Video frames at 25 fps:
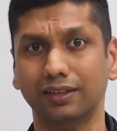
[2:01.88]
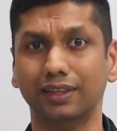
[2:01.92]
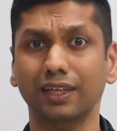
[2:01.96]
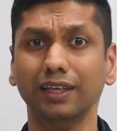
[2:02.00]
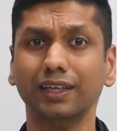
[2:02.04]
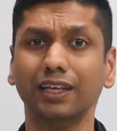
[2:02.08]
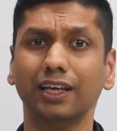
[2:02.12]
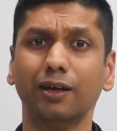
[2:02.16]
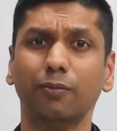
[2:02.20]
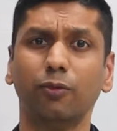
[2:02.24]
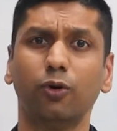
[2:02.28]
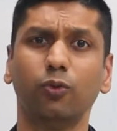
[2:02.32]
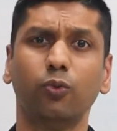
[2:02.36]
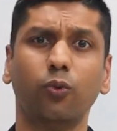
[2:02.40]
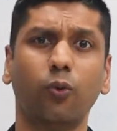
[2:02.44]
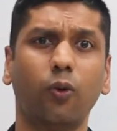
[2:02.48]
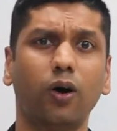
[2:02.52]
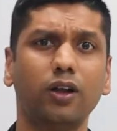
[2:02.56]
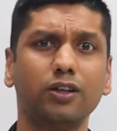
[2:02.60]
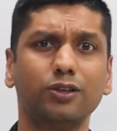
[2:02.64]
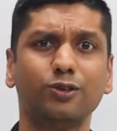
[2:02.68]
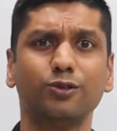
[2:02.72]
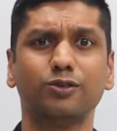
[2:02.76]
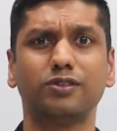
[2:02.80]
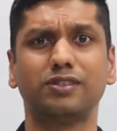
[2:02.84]
They're thinking about
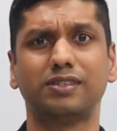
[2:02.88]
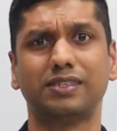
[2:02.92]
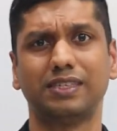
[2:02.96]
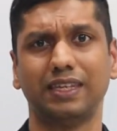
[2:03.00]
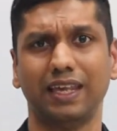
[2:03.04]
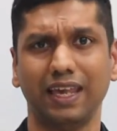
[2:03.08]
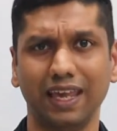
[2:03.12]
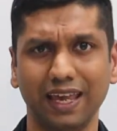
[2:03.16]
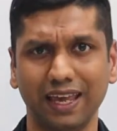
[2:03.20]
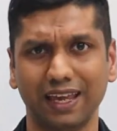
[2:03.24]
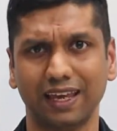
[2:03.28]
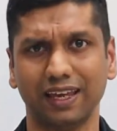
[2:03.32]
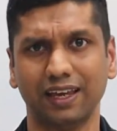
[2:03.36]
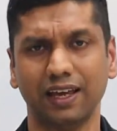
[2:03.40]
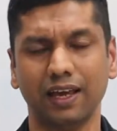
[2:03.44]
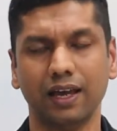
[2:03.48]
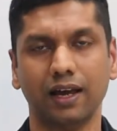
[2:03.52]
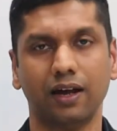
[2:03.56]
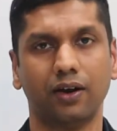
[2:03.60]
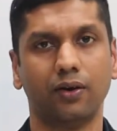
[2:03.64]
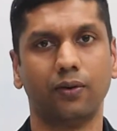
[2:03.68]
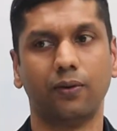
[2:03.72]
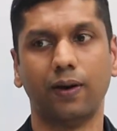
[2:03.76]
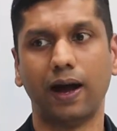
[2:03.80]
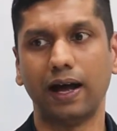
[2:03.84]
what to
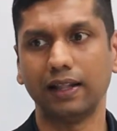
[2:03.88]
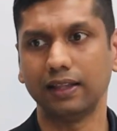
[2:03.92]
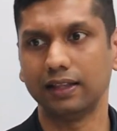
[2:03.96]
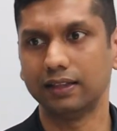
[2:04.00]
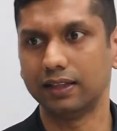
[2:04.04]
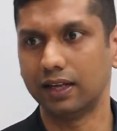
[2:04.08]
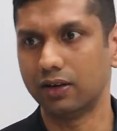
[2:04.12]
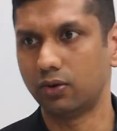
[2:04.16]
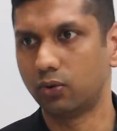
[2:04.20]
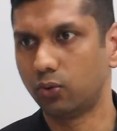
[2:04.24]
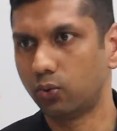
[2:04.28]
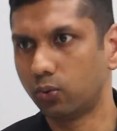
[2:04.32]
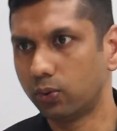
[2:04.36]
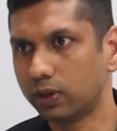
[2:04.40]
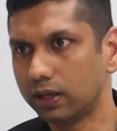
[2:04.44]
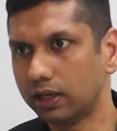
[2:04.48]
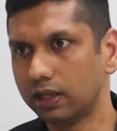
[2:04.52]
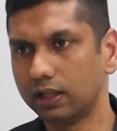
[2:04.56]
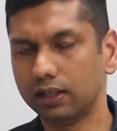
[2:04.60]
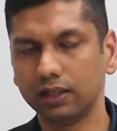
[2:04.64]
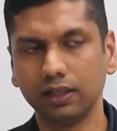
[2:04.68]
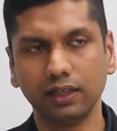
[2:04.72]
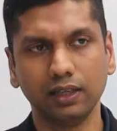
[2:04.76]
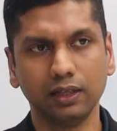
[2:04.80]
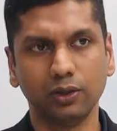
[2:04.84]
say rather than
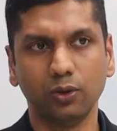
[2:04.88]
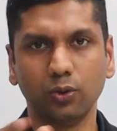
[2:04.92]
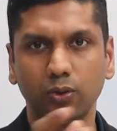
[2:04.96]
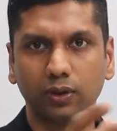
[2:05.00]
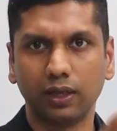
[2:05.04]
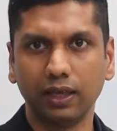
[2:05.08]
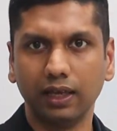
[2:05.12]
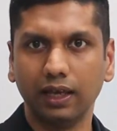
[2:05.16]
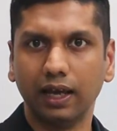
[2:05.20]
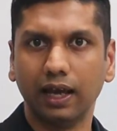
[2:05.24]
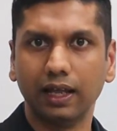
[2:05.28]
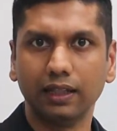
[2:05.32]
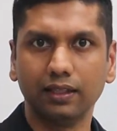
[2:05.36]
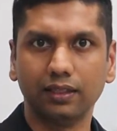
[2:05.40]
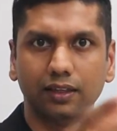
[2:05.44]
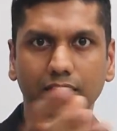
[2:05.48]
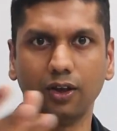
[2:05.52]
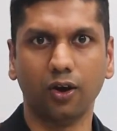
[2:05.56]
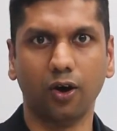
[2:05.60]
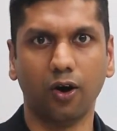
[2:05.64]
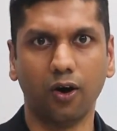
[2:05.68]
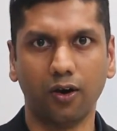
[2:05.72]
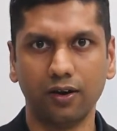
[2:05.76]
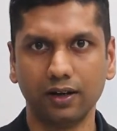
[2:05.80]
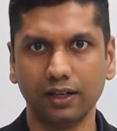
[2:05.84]
really looking at
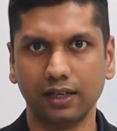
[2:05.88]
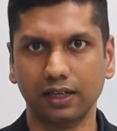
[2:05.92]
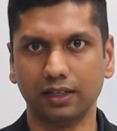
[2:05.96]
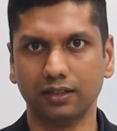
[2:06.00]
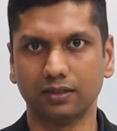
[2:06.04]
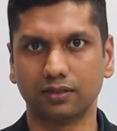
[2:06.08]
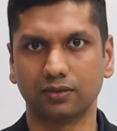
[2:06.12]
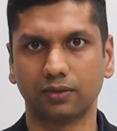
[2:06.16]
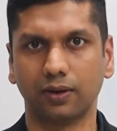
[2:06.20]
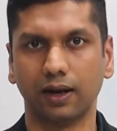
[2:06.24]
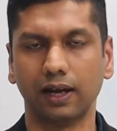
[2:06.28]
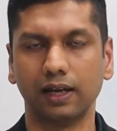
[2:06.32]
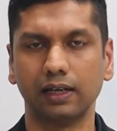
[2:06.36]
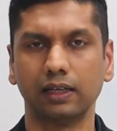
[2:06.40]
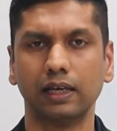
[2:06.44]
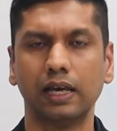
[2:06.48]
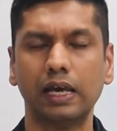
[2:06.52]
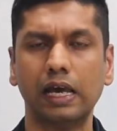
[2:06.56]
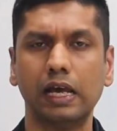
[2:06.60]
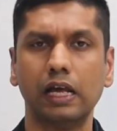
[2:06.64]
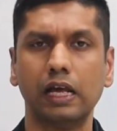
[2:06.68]
the audience, right?